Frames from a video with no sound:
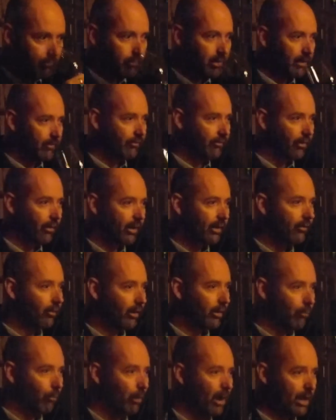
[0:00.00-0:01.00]
But very,
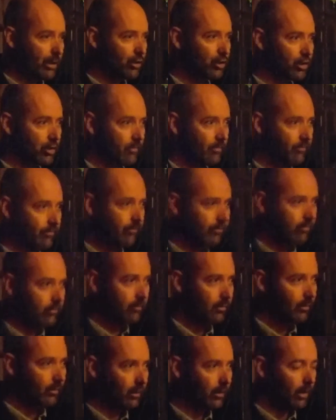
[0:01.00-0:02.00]
very rich.
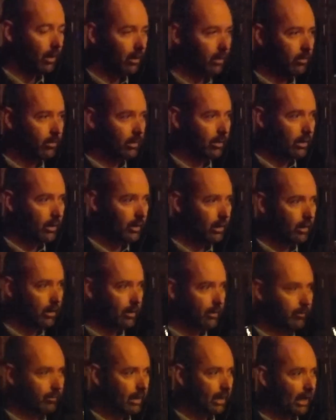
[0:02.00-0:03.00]
You know,
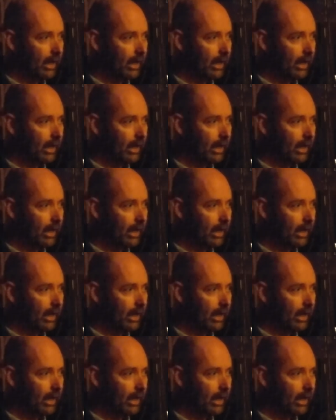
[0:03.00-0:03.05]
um,